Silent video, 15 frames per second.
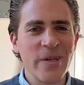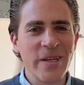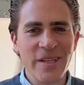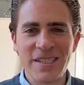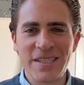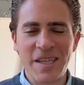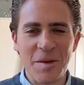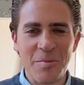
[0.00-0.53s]
real
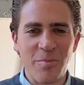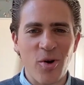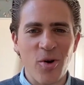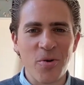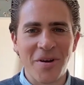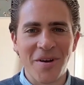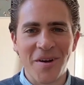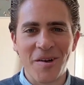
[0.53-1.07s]
estate
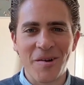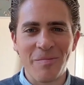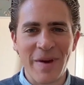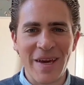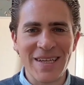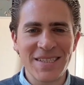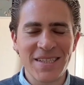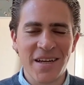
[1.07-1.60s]
broker
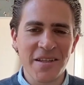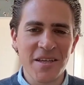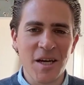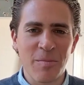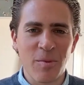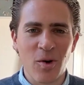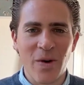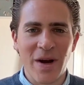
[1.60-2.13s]
based on the
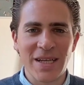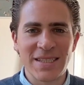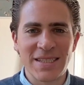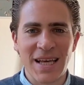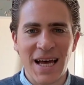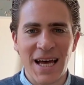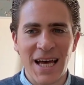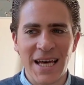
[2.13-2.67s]
Upper West
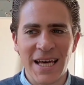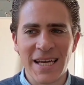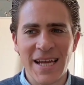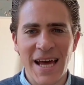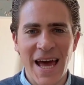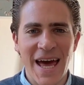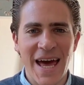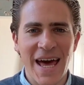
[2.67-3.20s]

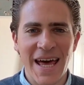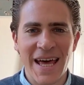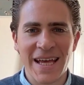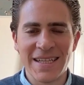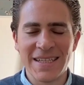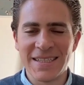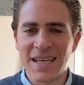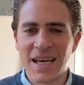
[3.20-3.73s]
Side,
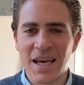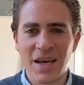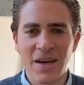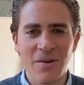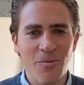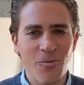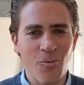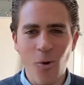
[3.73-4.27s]
and
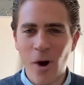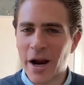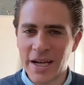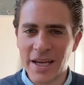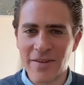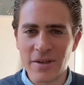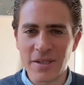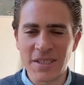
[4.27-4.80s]
want to
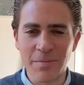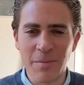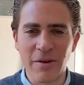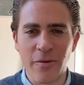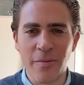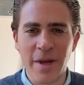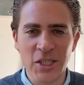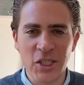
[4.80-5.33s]
give you some
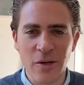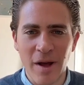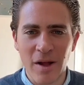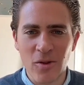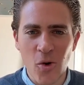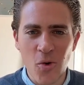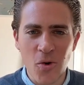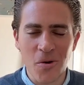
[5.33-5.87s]
information
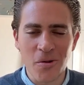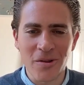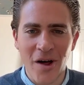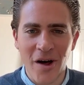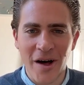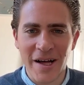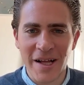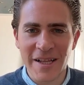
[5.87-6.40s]
about Local
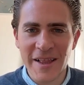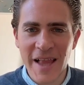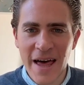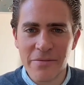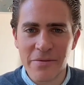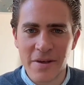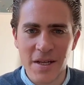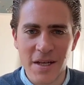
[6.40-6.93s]
Law
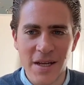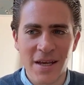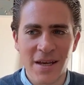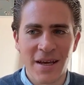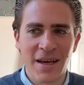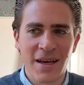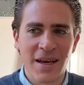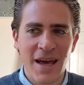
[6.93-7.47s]
11.
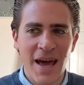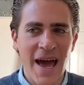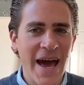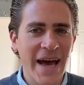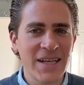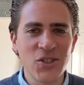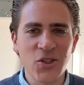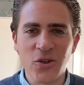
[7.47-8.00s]

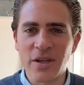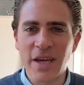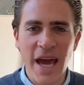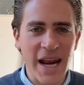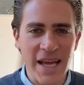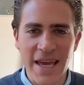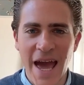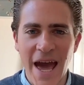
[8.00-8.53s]
As you're
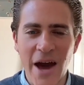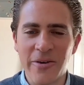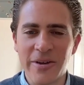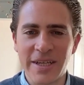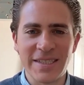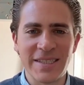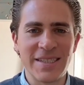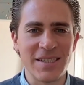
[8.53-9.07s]
getting out
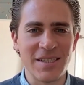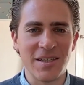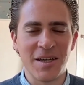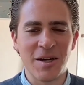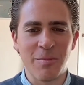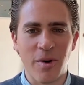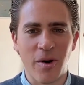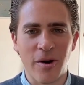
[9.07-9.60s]
and
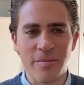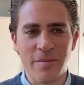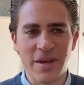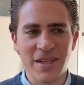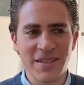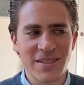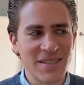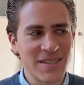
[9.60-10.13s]
seeing
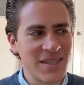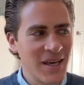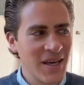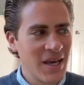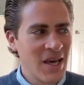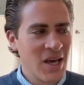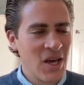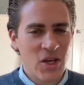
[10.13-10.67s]
apartments,
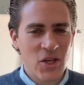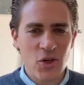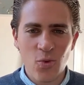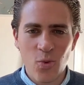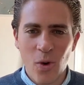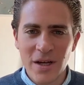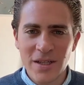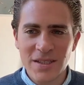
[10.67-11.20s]
you
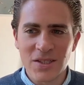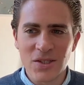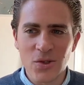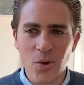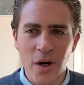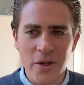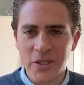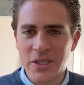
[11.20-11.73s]
want
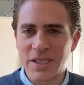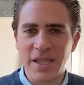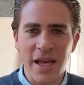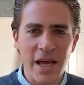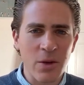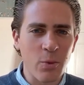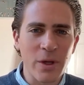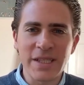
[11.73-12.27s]
to
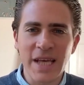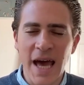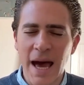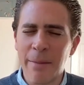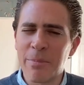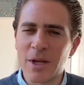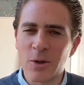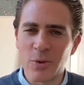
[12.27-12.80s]
understand what's
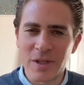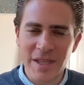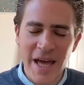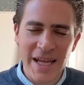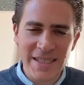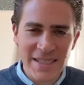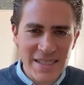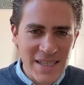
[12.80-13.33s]
happening with
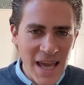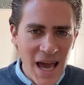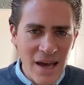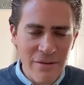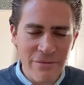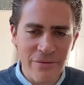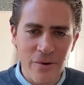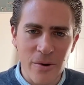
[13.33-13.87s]
that
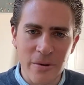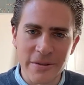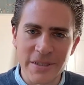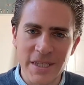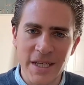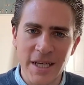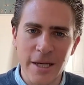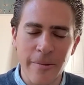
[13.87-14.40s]

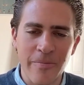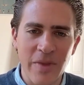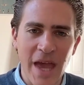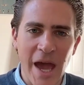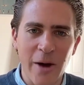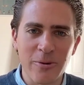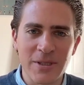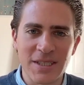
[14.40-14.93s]
scaffolding
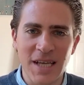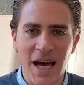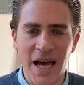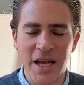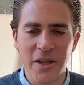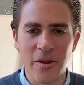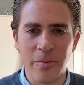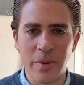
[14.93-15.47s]

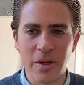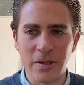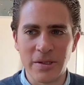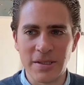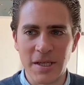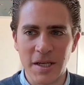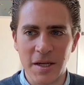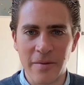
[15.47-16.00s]
outside of the
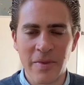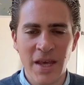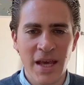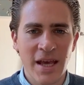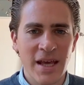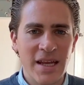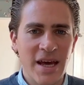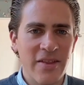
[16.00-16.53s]
building.
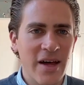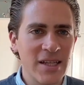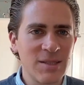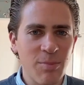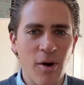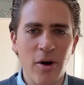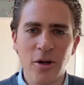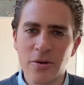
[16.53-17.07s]
Now, that's
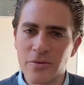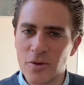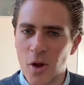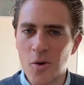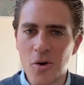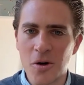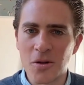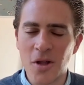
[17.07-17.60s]
part of
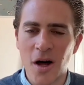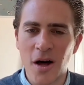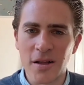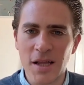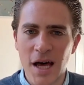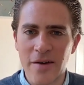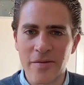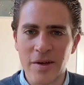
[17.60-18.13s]
Local Law
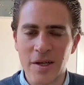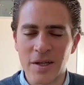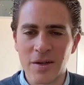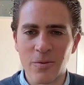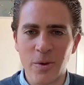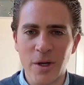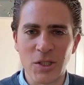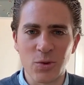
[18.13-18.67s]

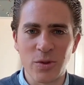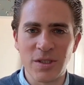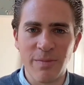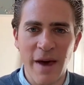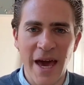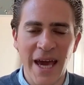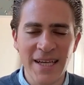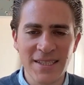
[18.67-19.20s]
11, which was
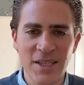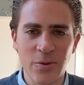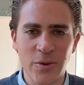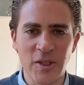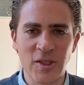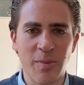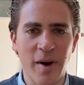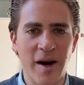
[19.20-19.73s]
passed in
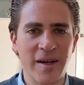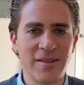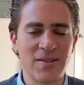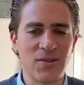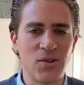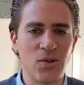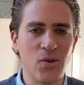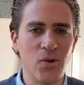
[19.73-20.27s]

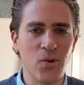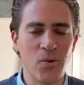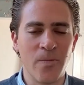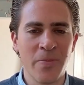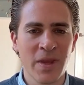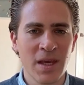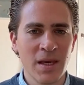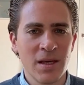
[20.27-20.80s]
response to